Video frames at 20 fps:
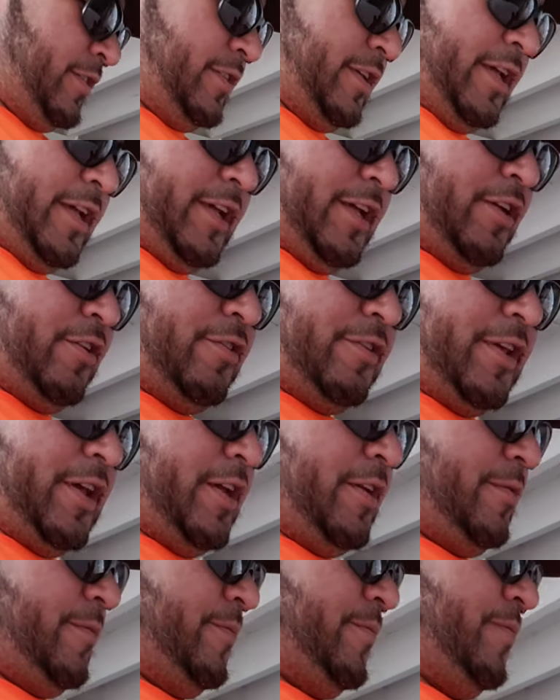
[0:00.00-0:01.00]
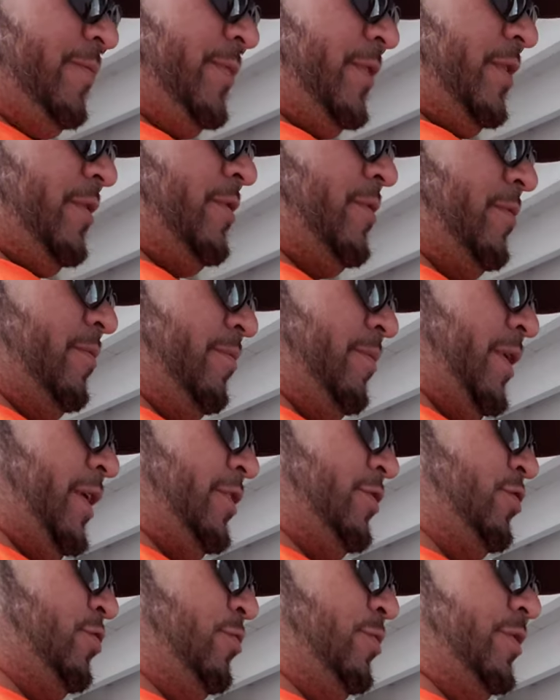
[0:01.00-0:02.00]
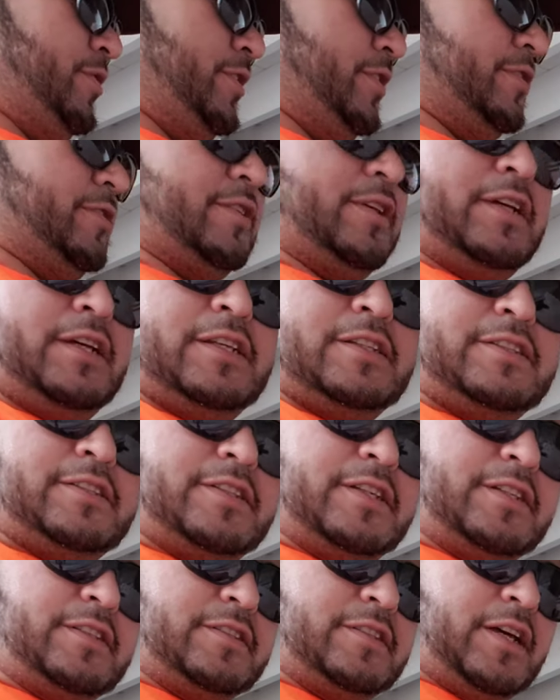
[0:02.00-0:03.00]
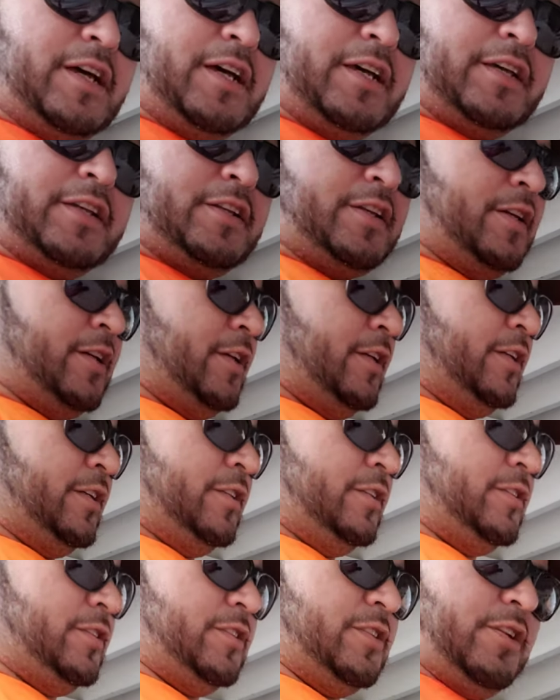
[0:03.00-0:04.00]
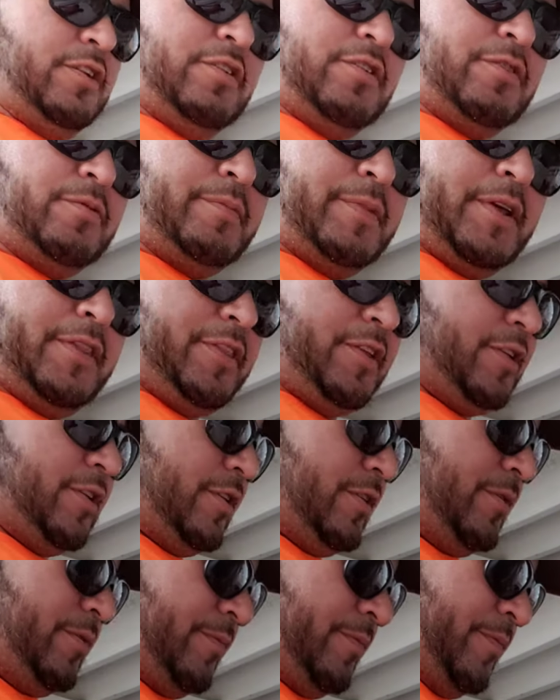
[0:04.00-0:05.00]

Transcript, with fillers: take care of that by doing this six side sealer method.